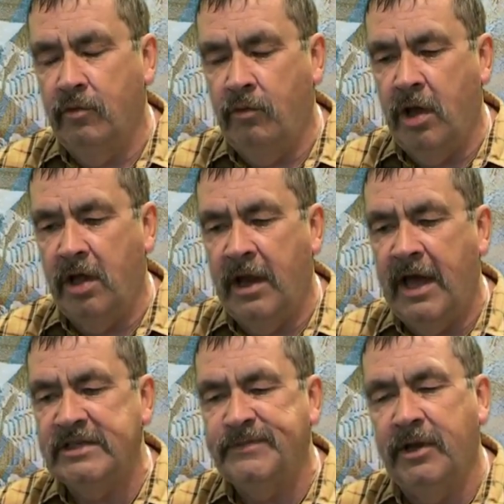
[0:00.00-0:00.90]
what
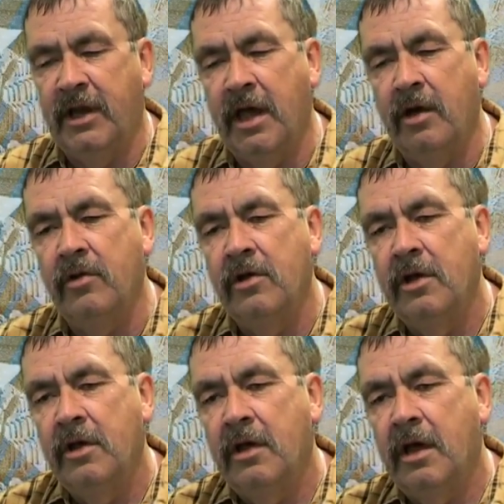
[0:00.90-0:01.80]
lies below
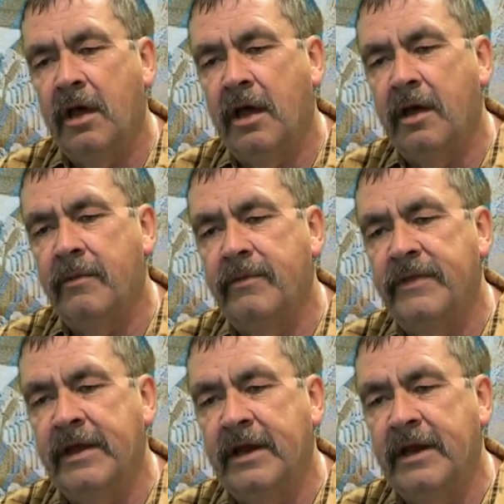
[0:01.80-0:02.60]
the